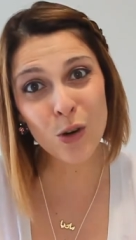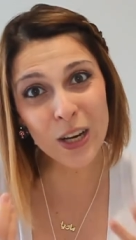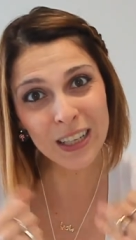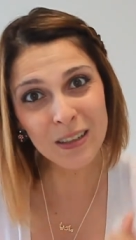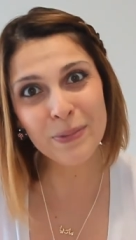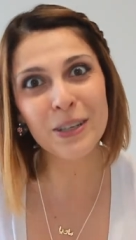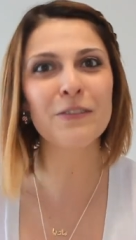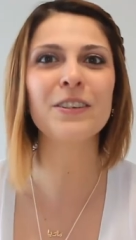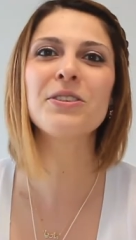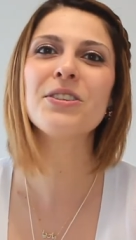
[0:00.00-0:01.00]
Join our
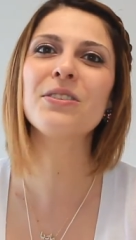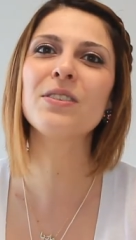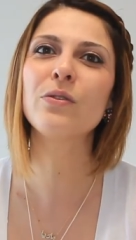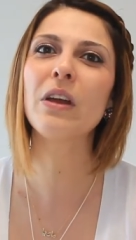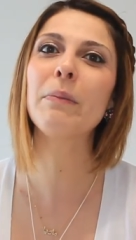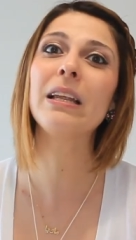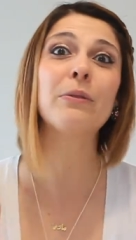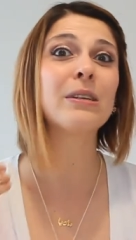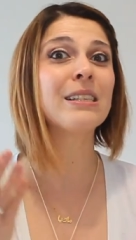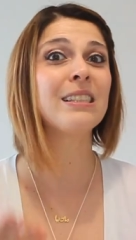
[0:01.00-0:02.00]
beautiful souls
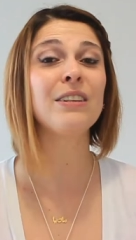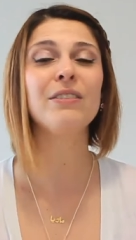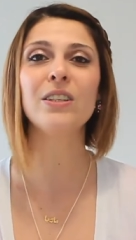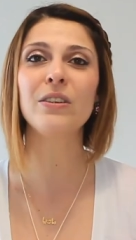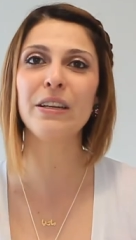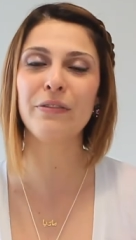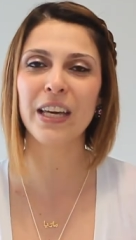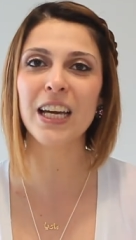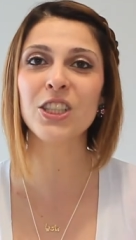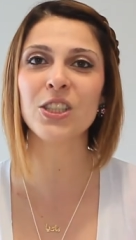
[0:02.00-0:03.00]
family. Receive the
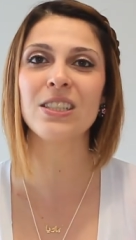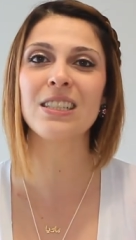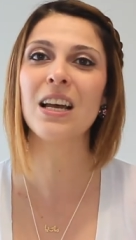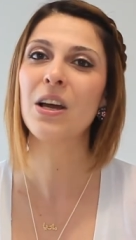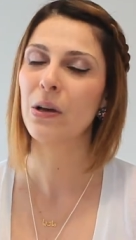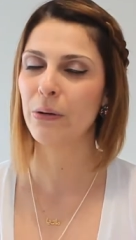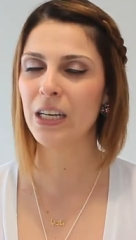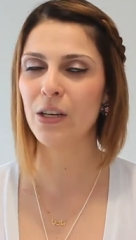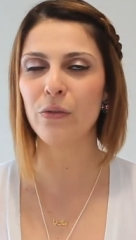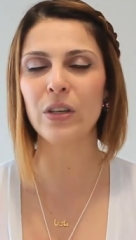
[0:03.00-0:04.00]
notifications when
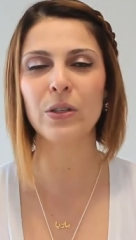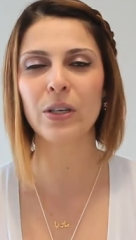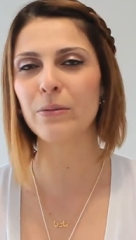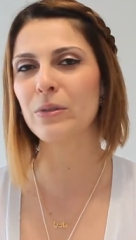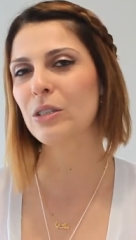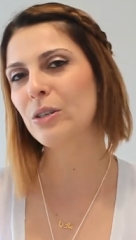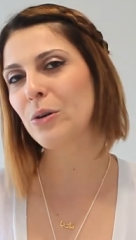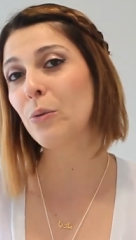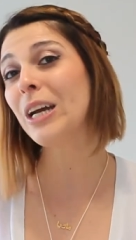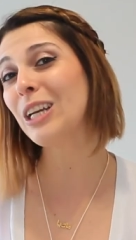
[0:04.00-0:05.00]
a new video comes
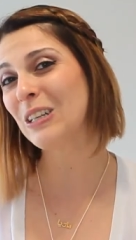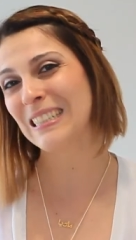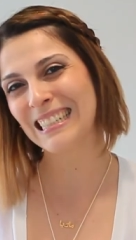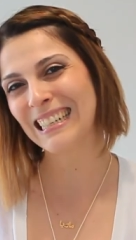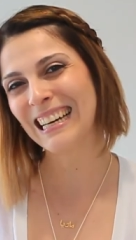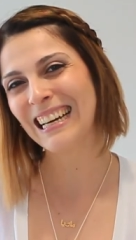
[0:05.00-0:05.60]
through. Why not?